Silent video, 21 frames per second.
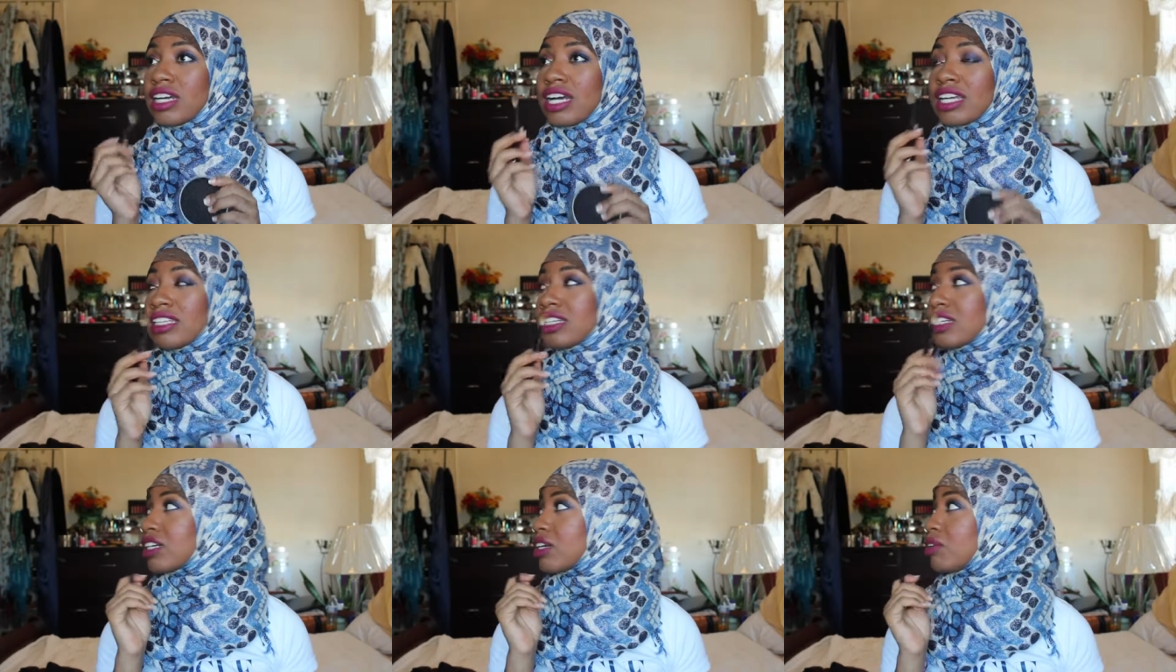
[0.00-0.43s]

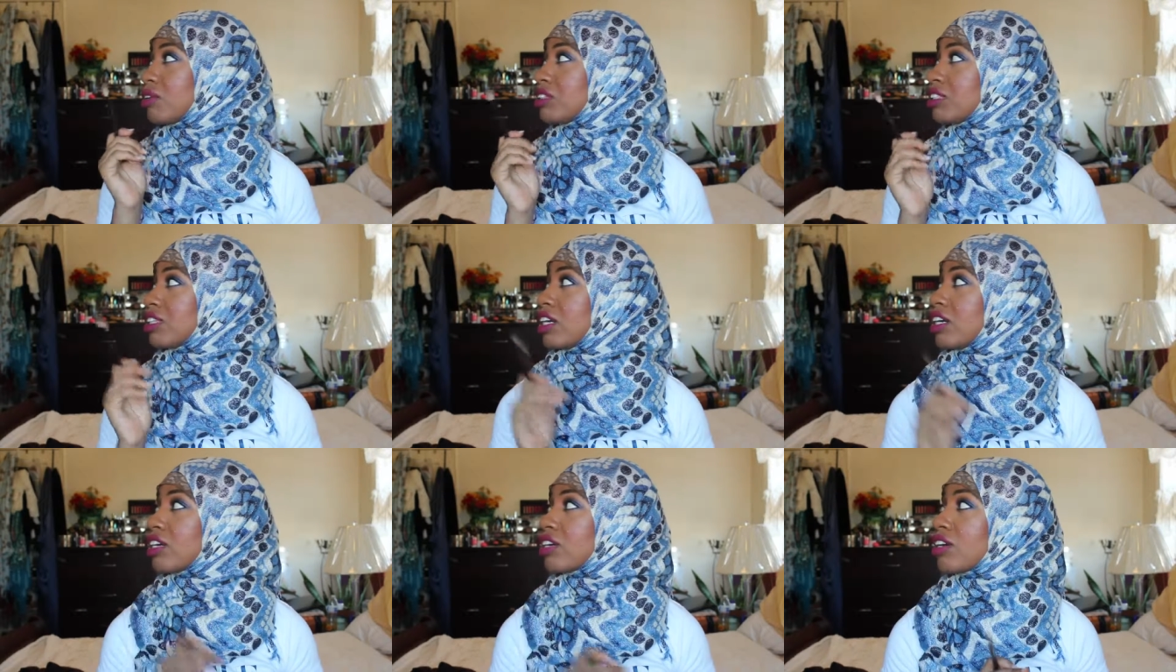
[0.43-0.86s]
I think it
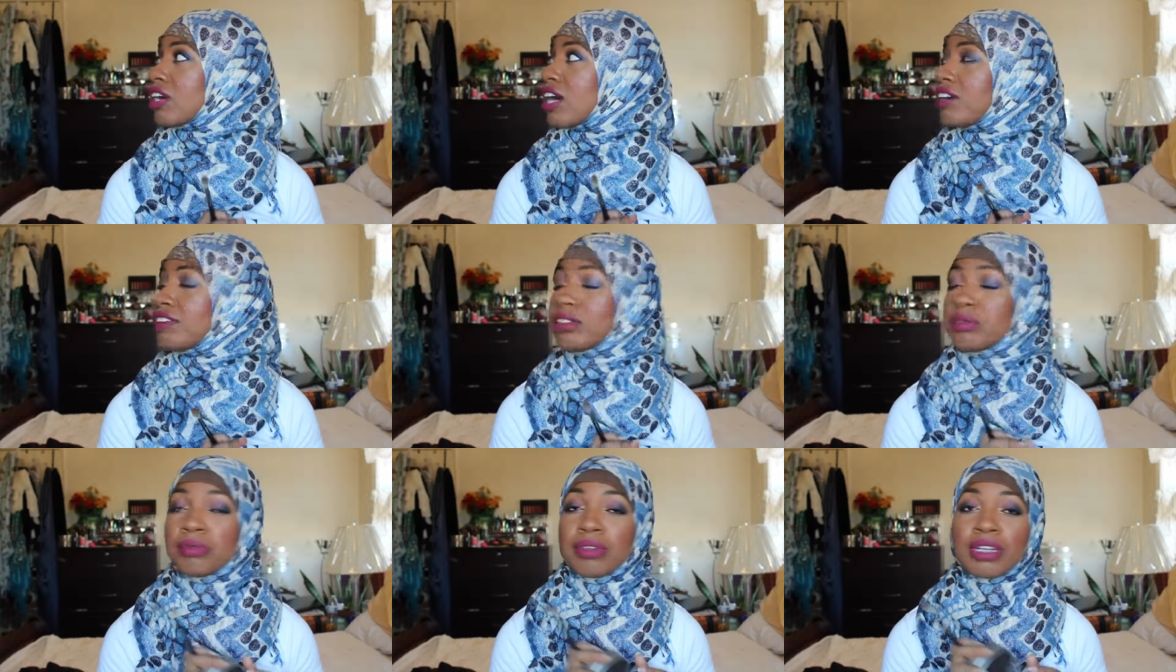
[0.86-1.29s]
was on
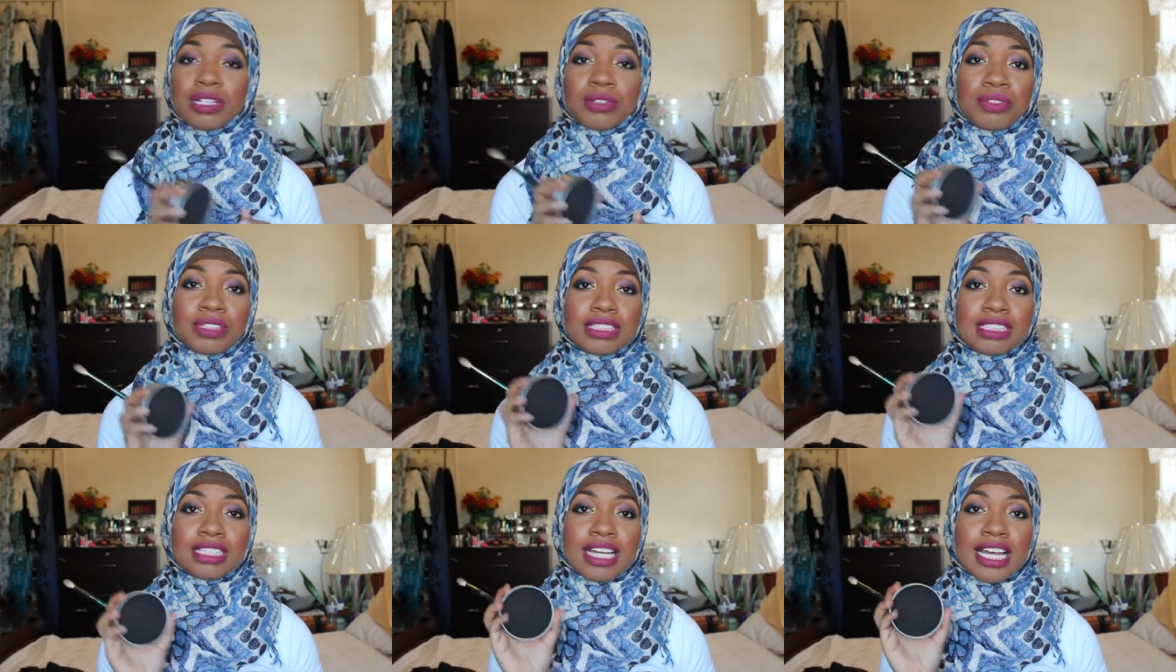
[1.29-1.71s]
Coffee
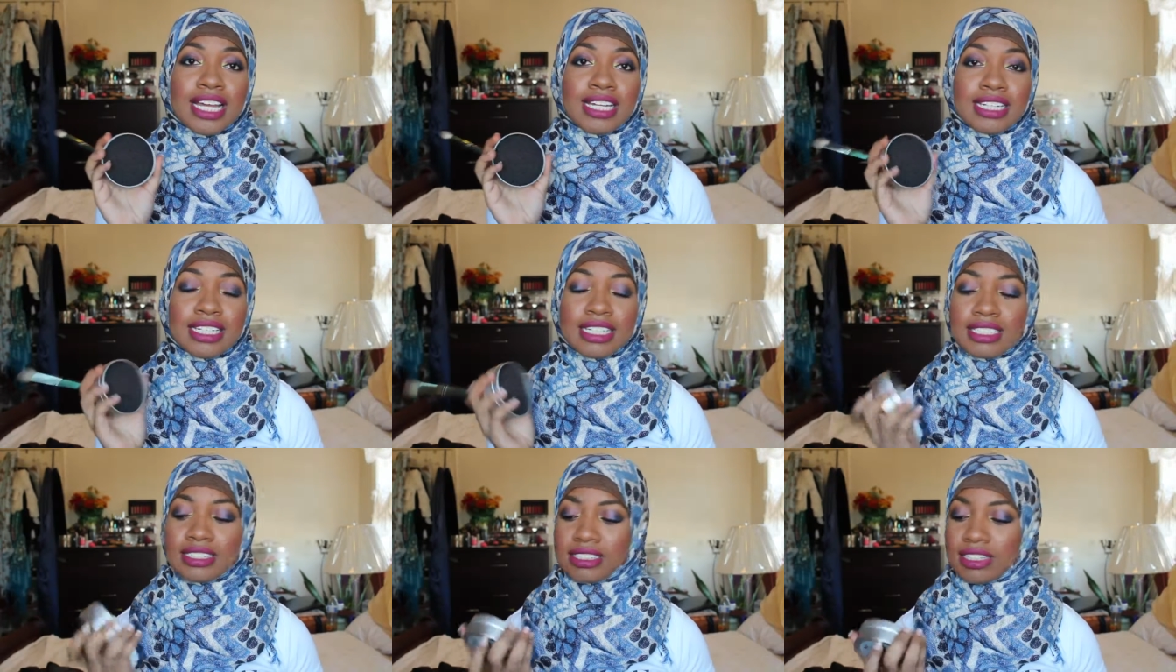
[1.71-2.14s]
Break with
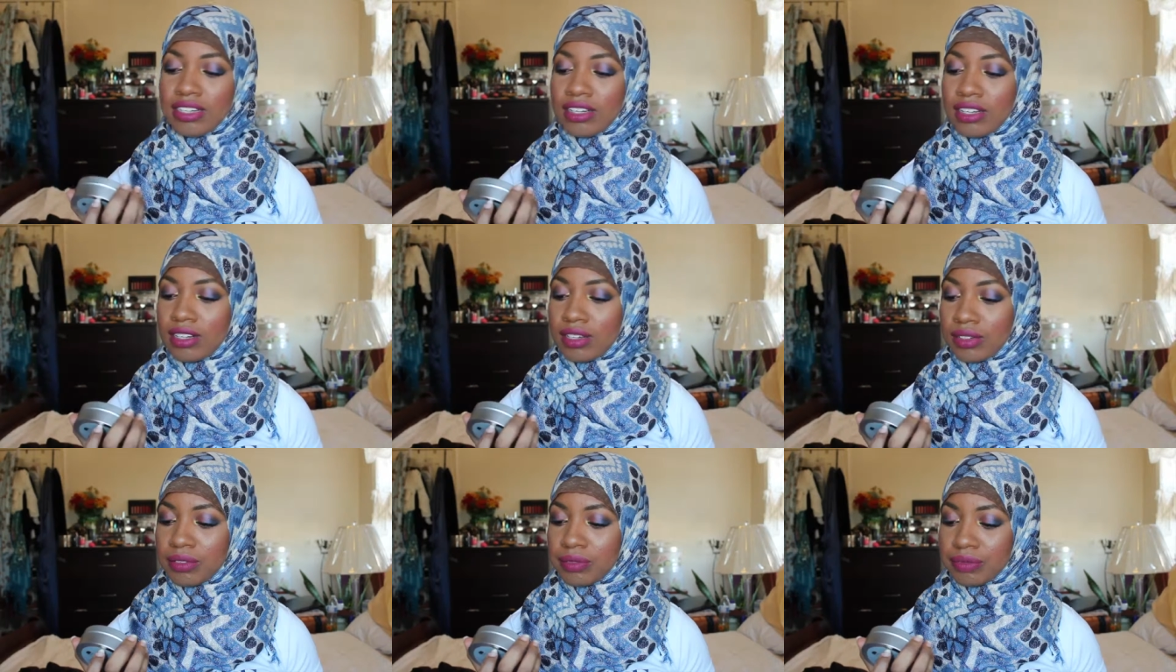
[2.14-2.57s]
Dani's
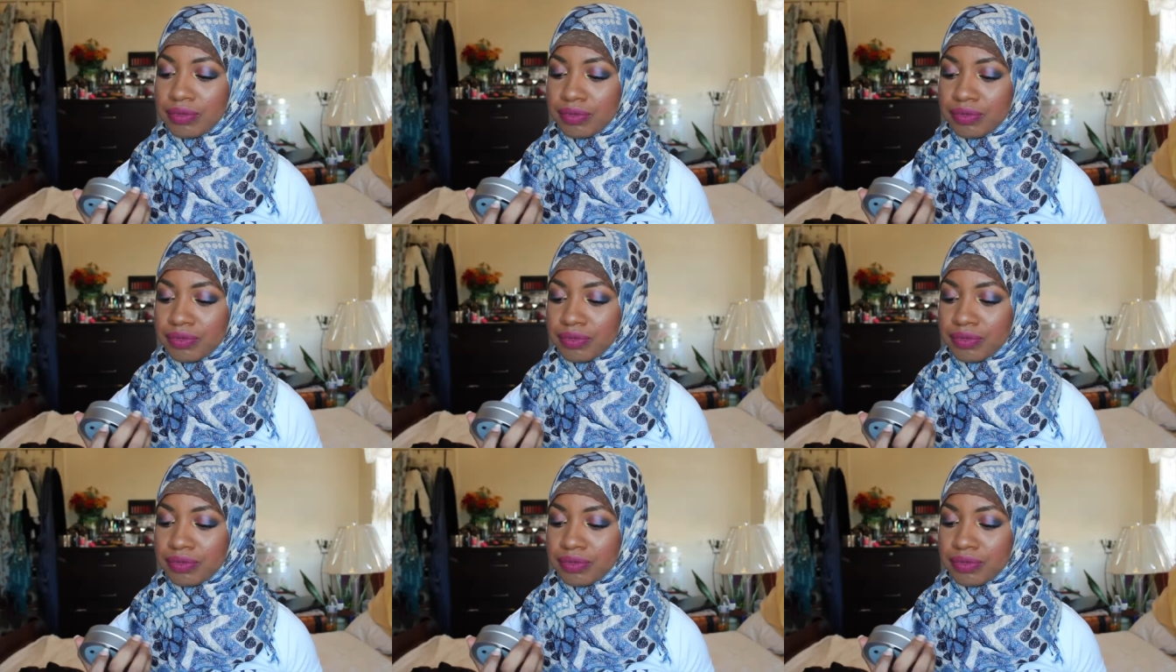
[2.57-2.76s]
um,